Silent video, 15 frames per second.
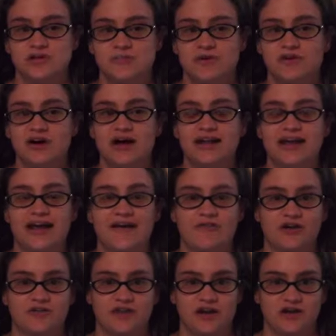but not
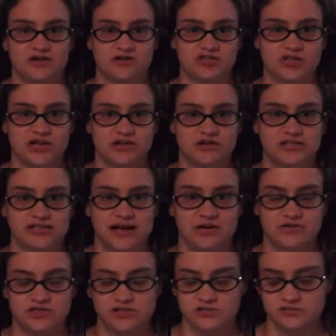everything on her channel is
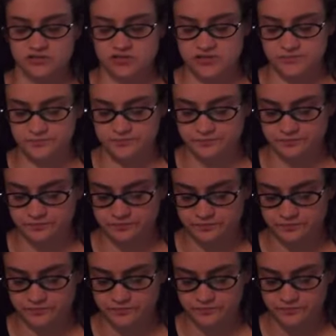how-tos.
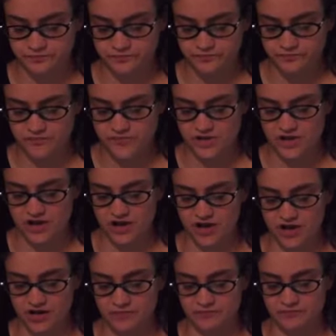
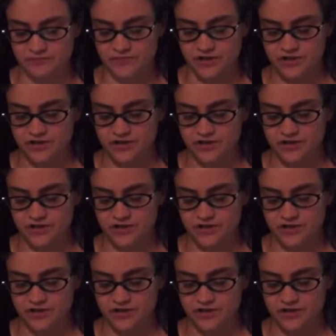Um,